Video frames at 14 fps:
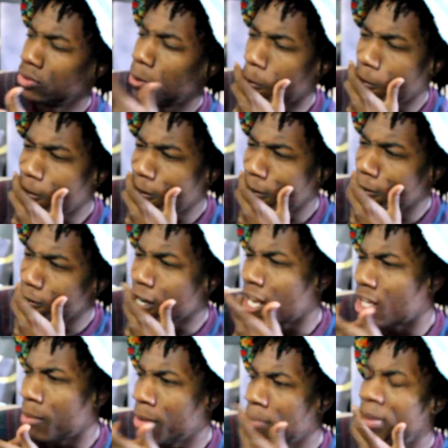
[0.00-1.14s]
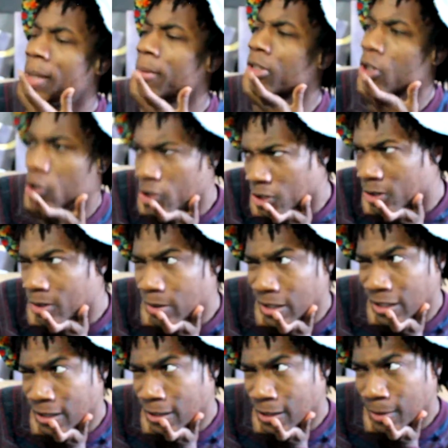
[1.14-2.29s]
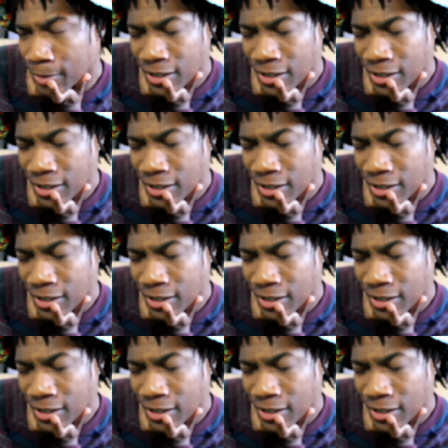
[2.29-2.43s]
Word? Yeah, let me peep those real quick, you know what I